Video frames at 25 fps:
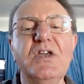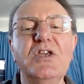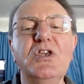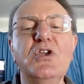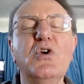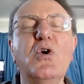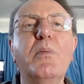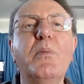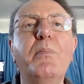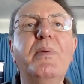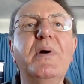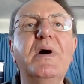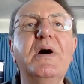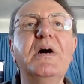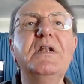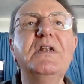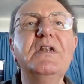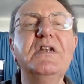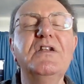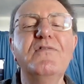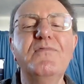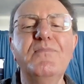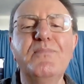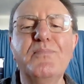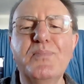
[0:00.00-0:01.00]
Your
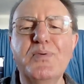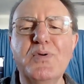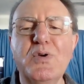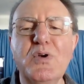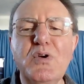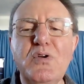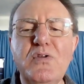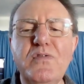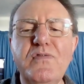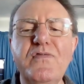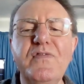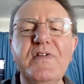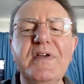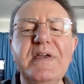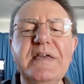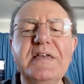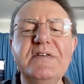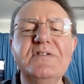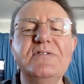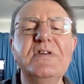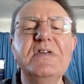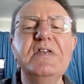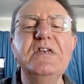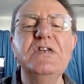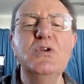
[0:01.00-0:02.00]
burden of proof
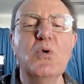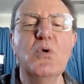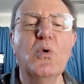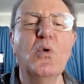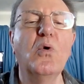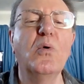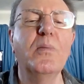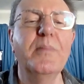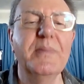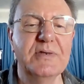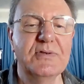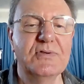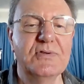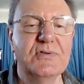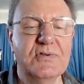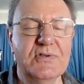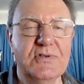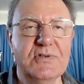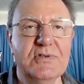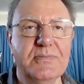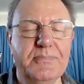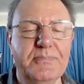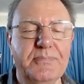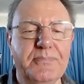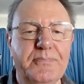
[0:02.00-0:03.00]
is
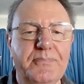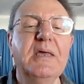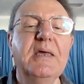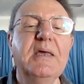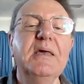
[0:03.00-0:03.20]
enormous.